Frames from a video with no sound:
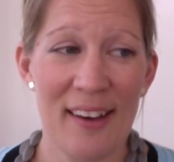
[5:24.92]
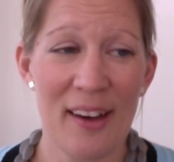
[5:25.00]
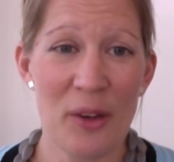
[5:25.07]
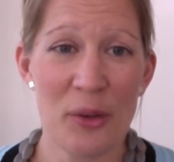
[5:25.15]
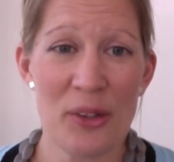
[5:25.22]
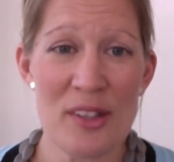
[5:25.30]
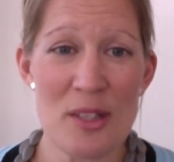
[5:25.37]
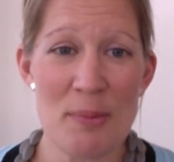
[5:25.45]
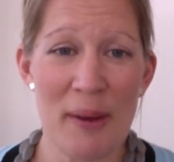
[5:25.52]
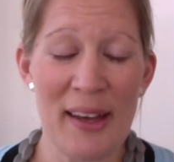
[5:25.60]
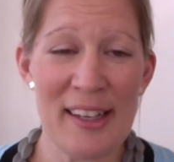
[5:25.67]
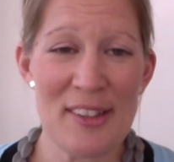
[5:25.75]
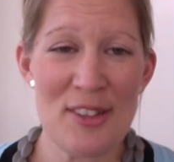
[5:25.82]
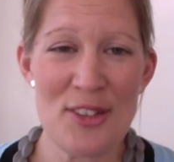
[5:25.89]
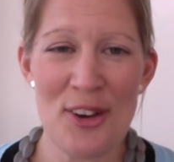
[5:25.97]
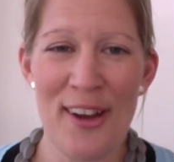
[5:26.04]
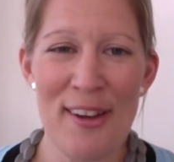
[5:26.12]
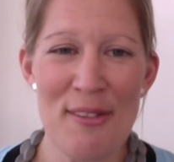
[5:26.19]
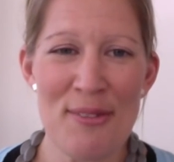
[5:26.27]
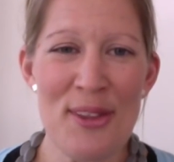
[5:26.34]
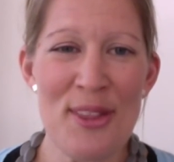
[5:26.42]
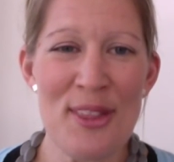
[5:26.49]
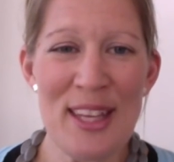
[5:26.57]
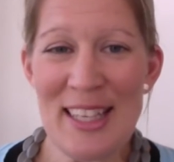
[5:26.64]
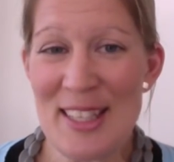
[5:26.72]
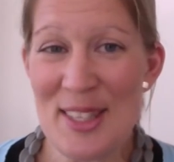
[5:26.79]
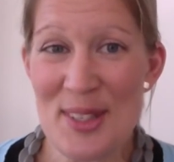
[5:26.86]
I got inspired to try a few
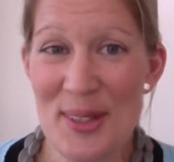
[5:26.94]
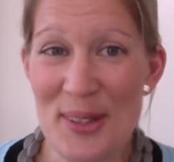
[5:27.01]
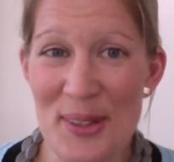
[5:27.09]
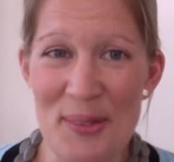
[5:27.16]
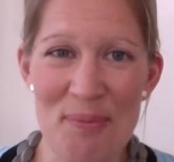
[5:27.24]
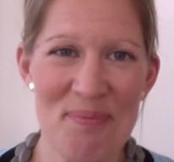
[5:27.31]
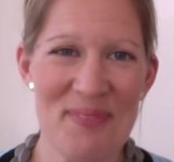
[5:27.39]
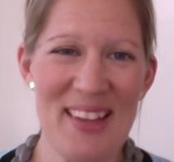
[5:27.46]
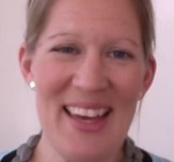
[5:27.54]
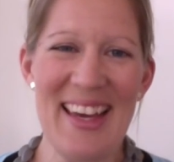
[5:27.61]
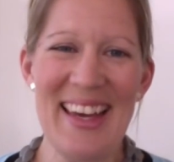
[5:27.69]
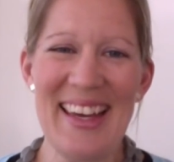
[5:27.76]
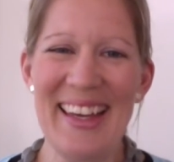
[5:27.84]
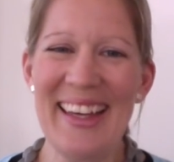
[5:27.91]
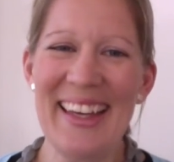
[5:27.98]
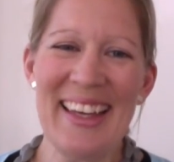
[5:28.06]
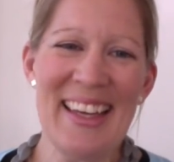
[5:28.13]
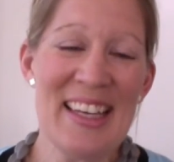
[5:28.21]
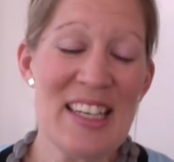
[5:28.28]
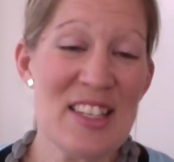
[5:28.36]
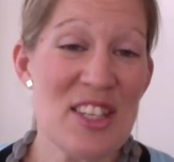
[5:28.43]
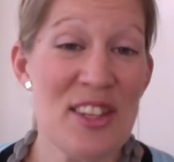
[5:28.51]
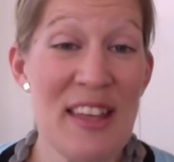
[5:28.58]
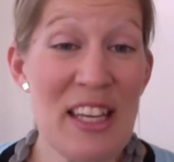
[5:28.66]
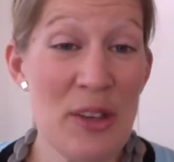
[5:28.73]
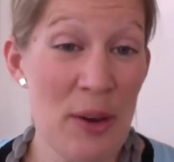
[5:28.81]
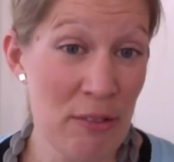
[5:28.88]
things too. So
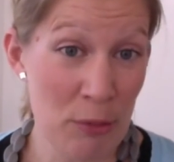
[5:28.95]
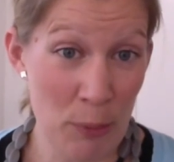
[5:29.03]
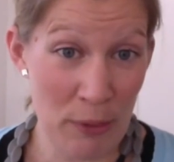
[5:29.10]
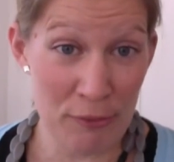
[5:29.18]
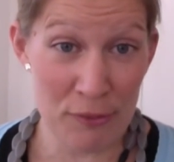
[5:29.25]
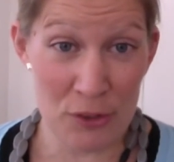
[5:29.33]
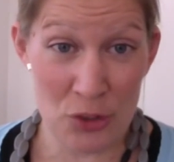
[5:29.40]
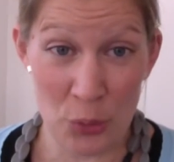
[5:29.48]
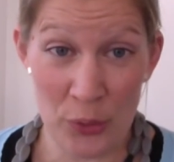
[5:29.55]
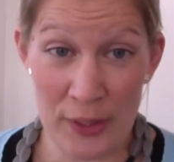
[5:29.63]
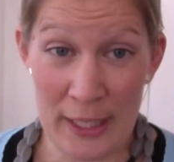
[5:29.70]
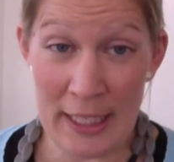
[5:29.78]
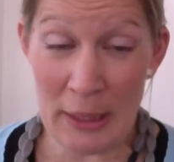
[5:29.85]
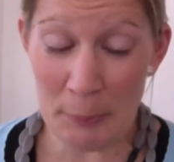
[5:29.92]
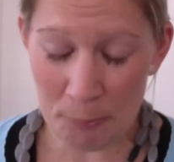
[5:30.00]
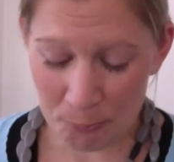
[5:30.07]
thank you everyone for joining,